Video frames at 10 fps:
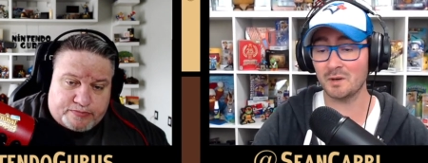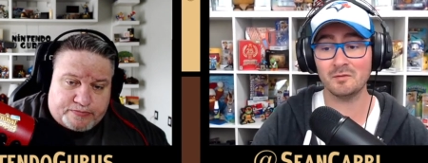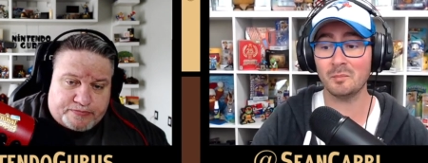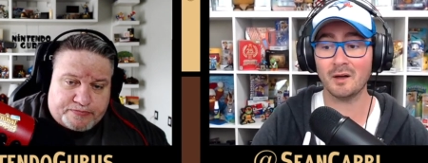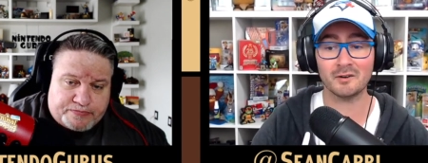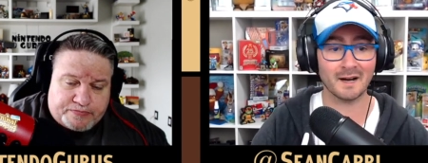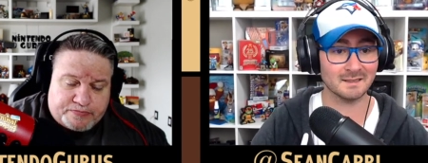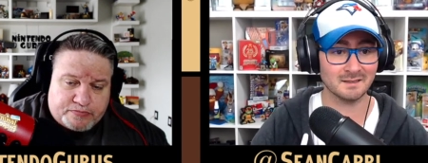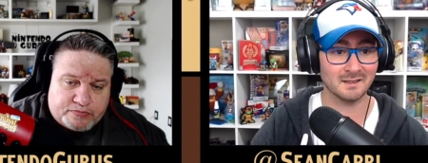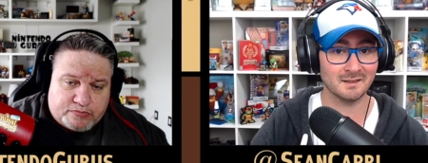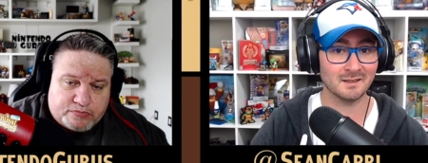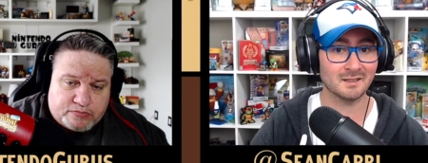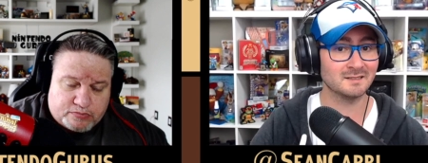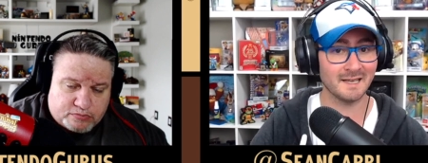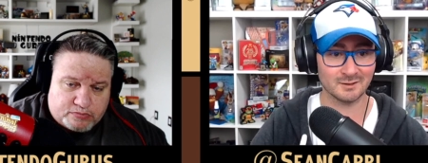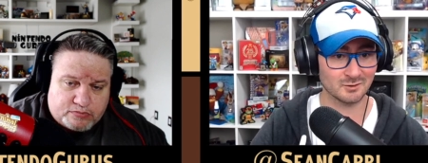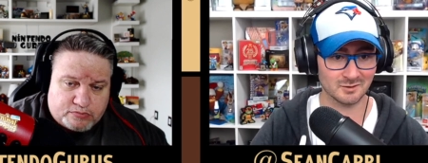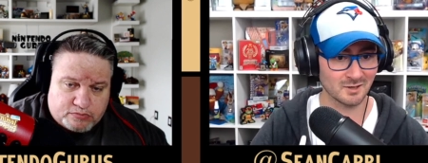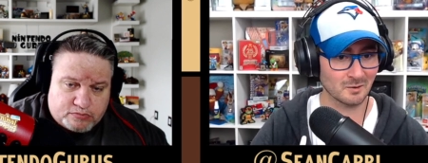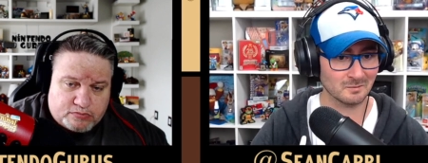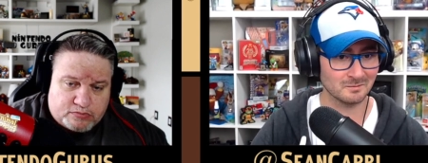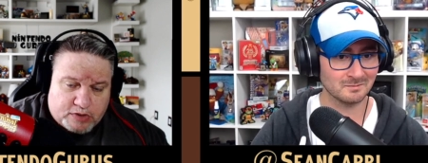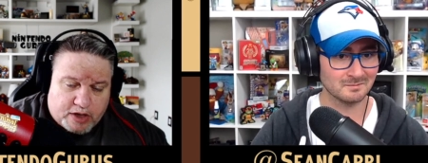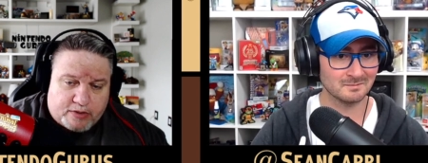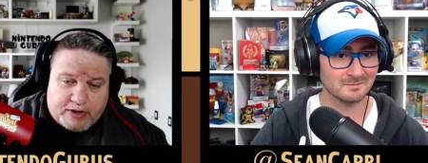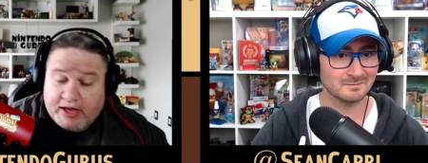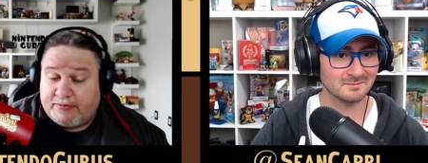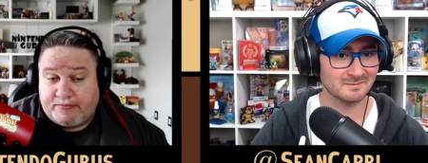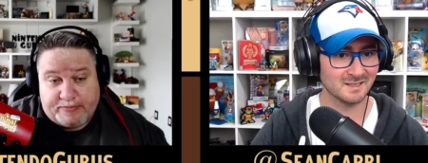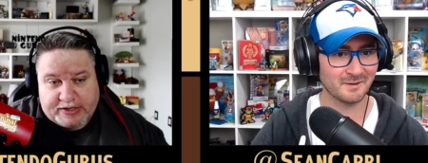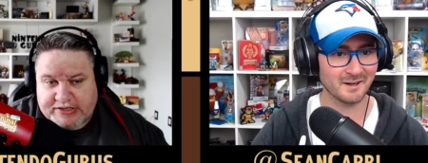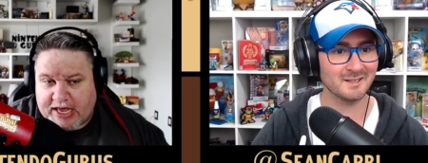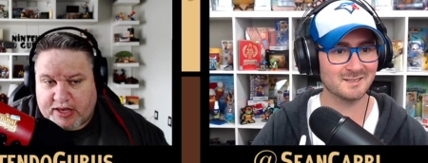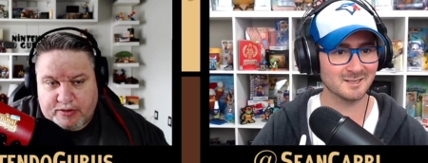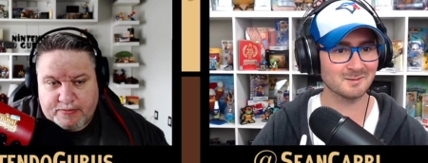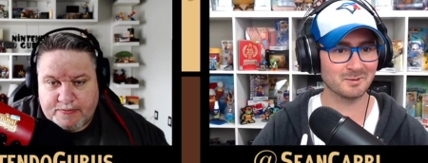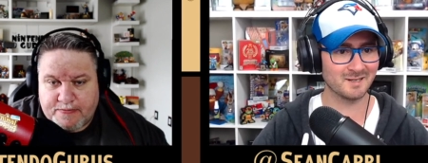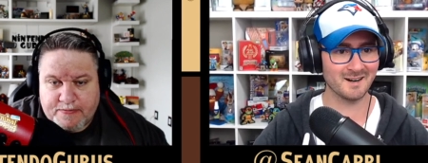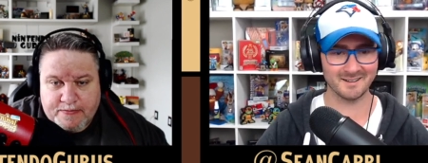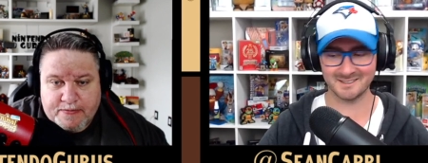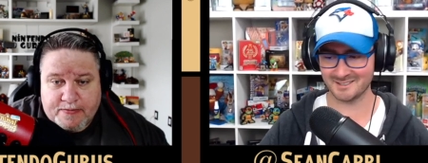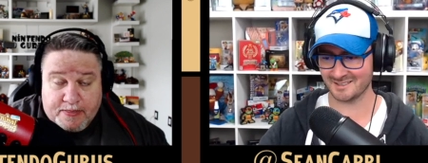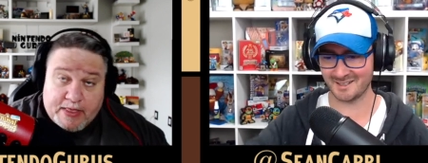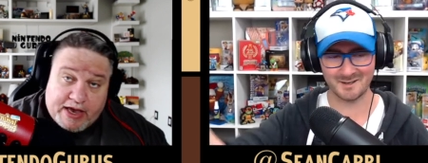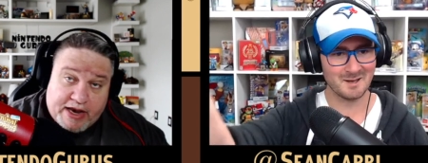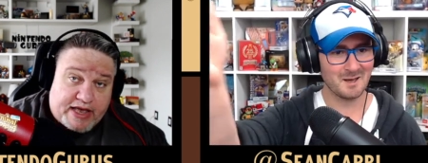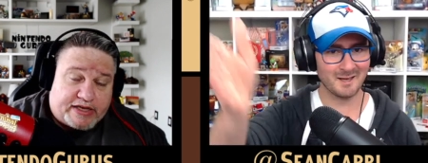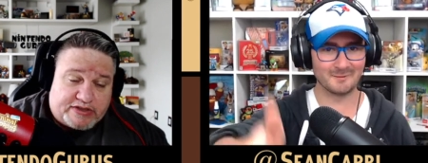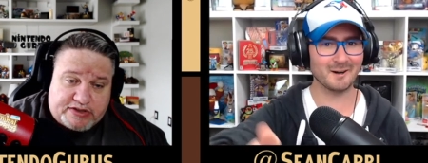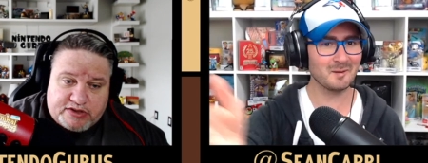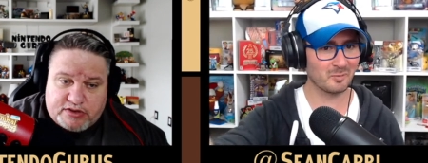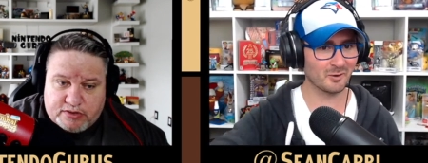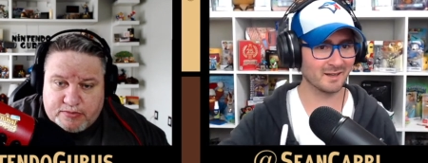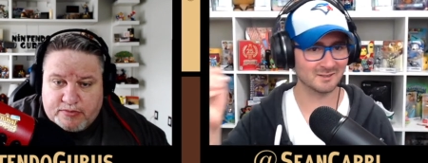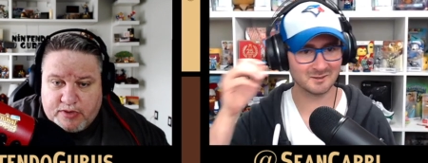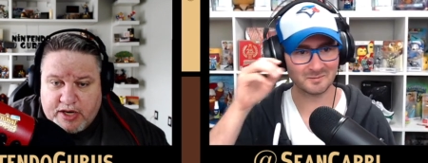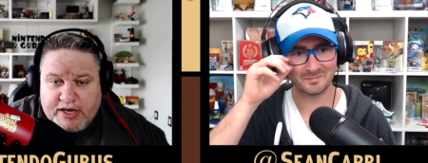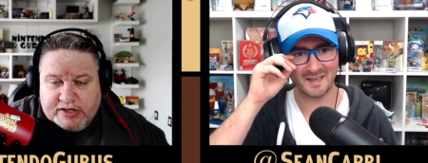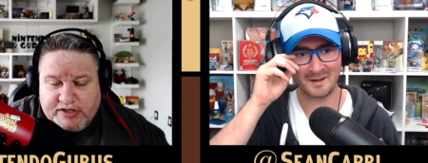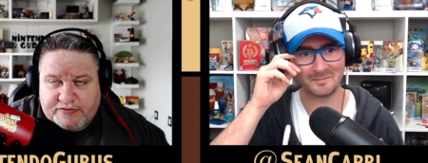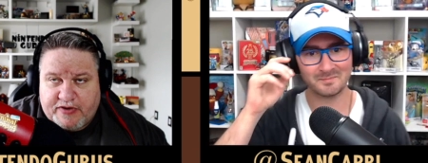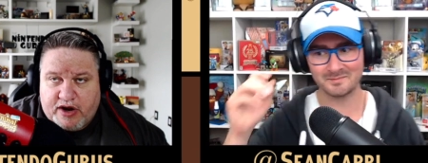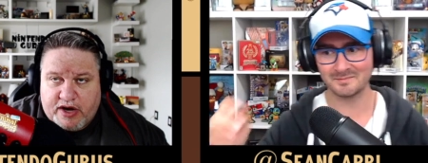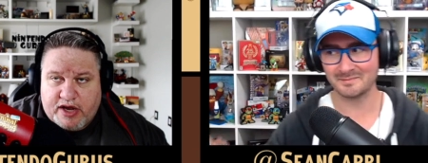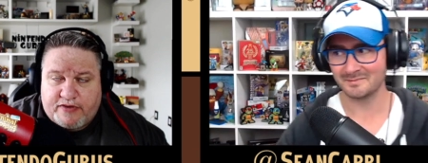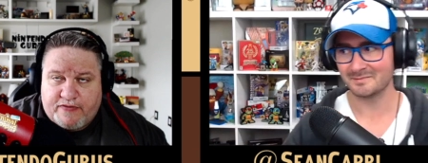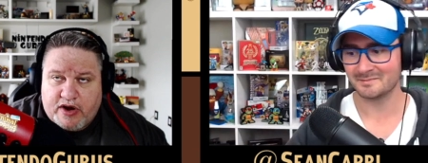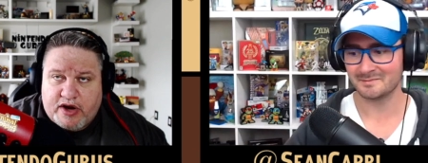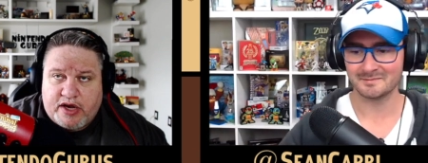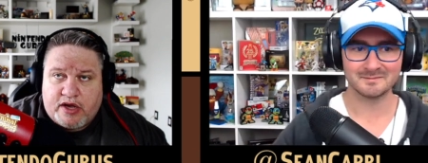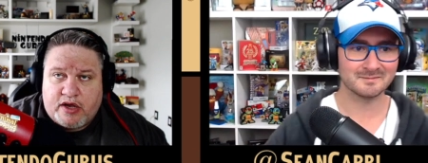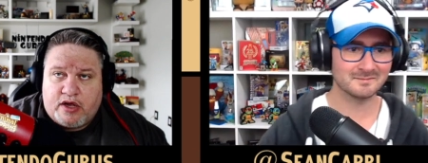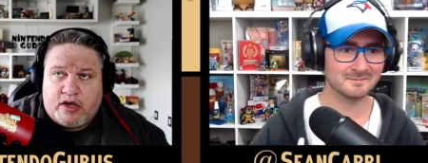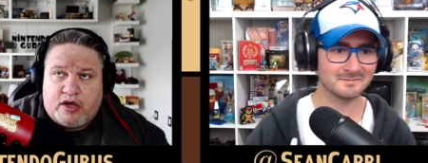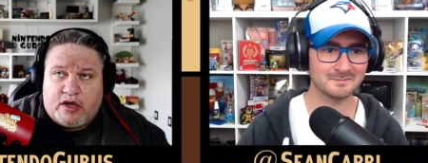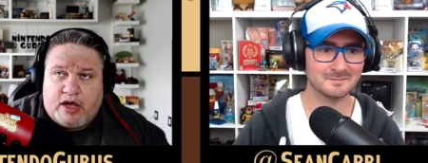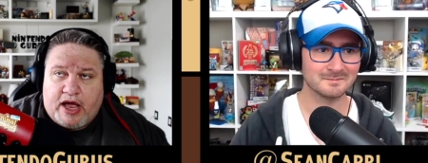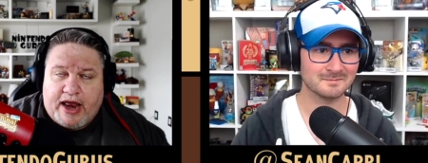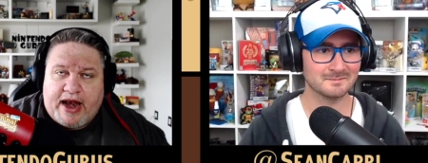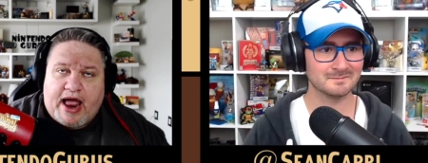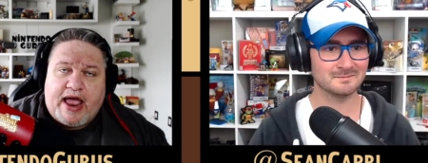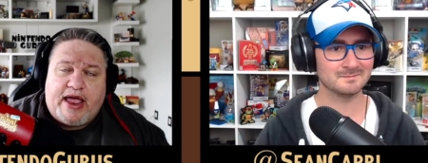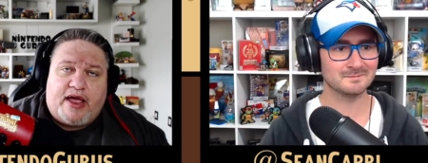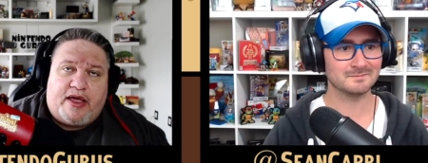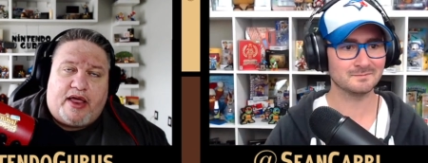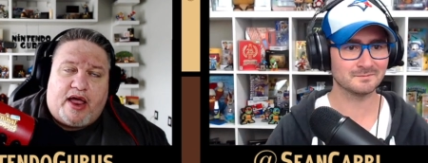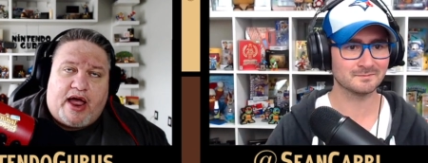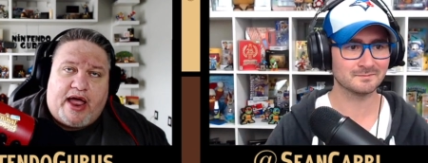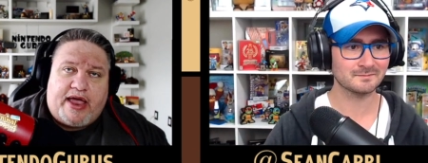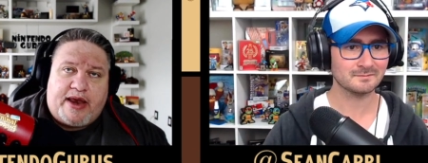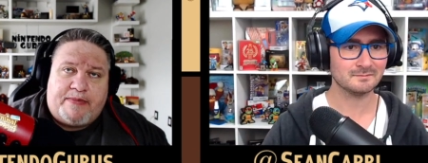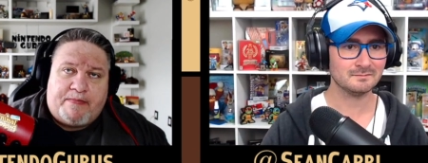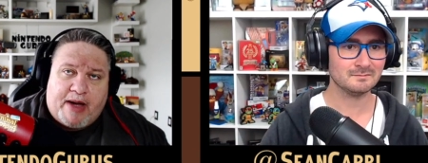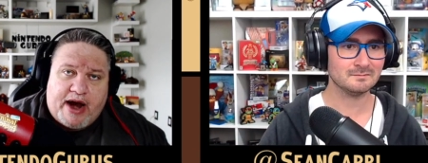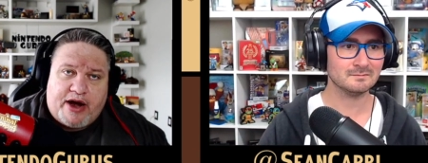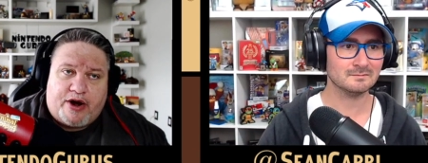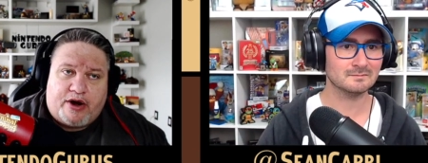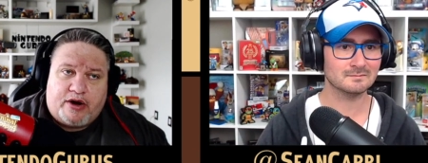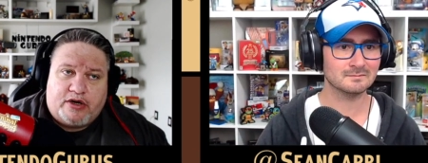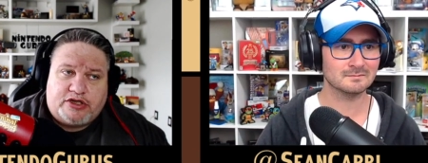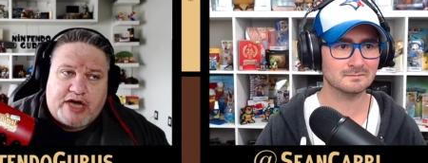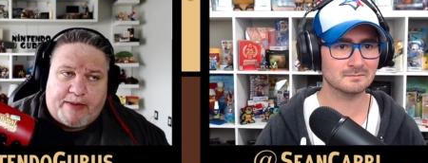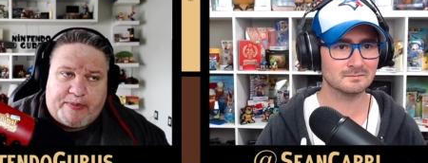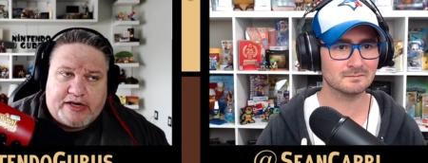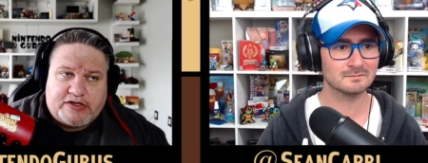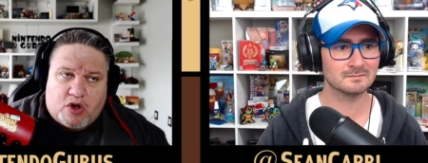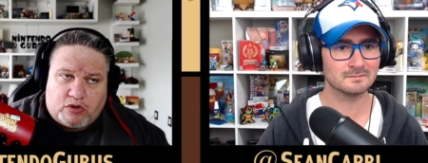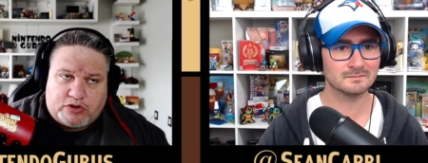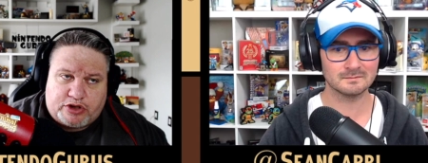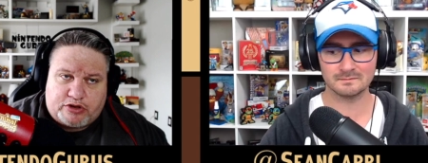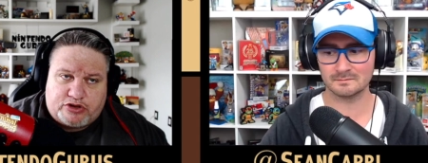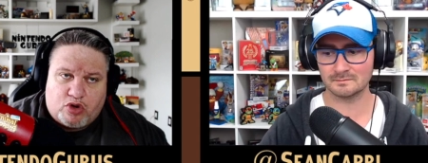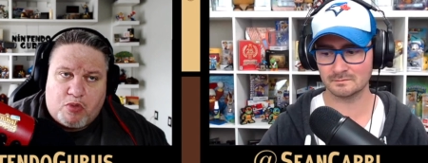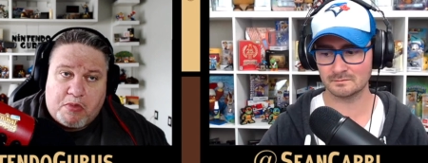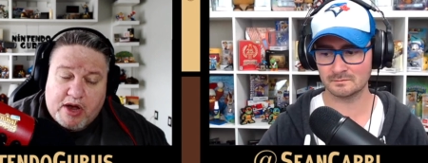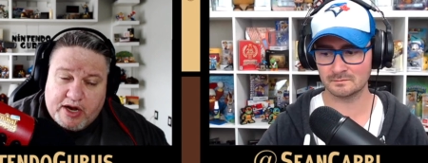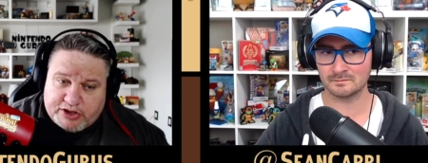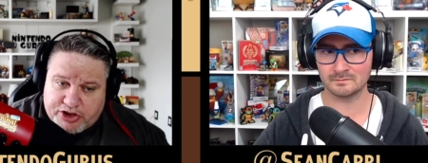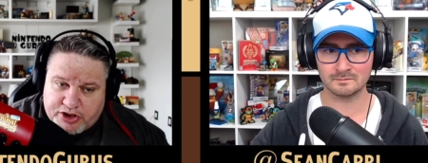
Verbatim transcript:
Speaker 1: even bother asking because the mm-hmm. answer is no. No. It, it's very exactly. disciplinary. Just like it is. It's very parental. It is. Yeah. It's
Speaker 2: very. It's very. And I I admire Japanese culture so much